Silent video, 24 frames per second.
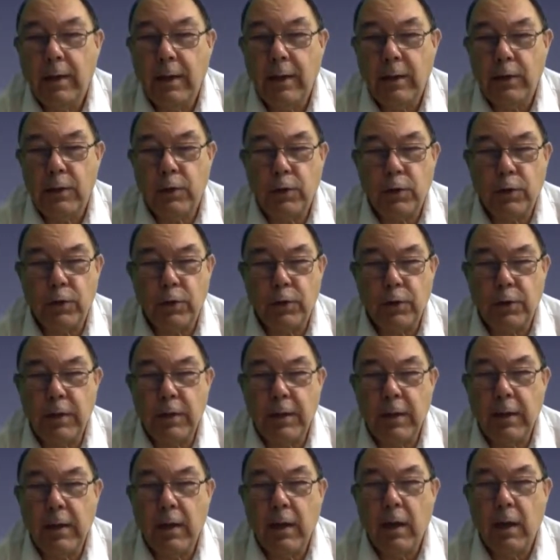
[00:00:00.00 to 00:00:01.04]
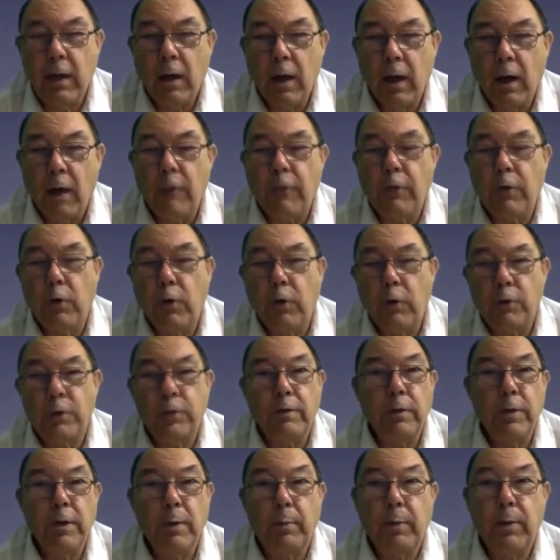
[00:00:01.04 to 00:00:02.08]
It's just the offcuts
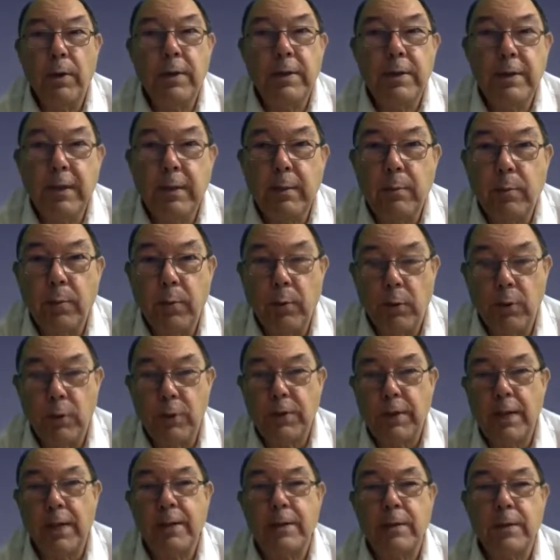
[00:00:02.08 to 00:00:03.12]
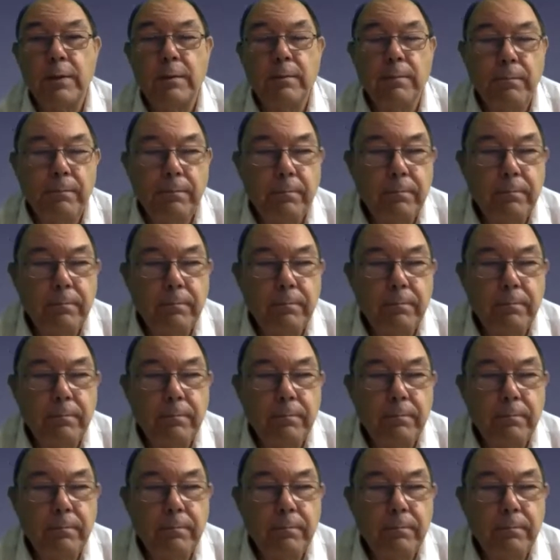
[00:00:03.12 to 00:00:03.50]
from the printing process.